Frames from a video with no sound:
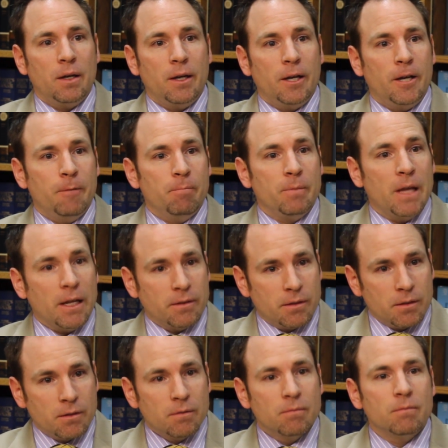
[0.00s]
um,
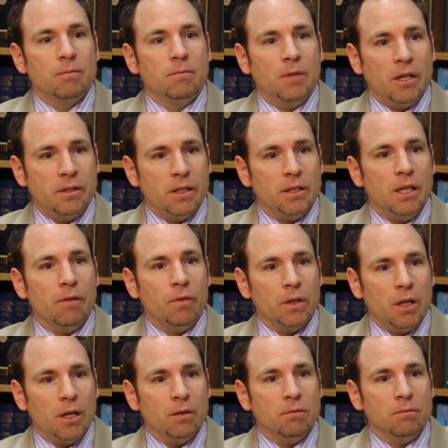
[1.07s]
that's a
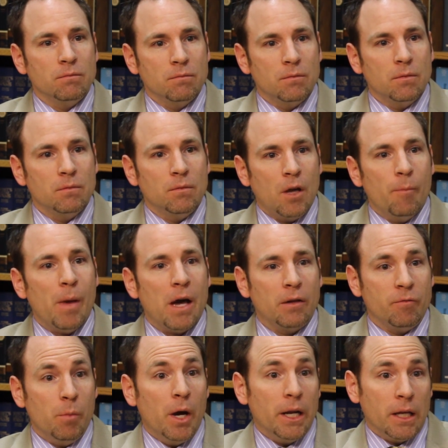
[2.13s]
significant
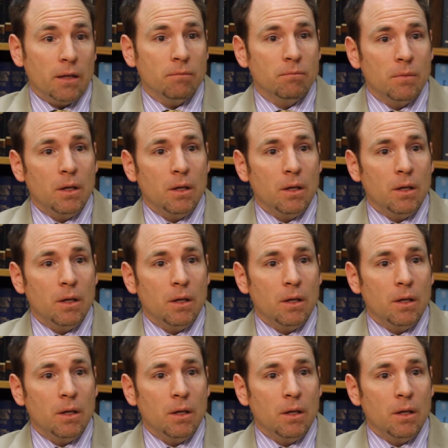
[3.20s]
amount of money.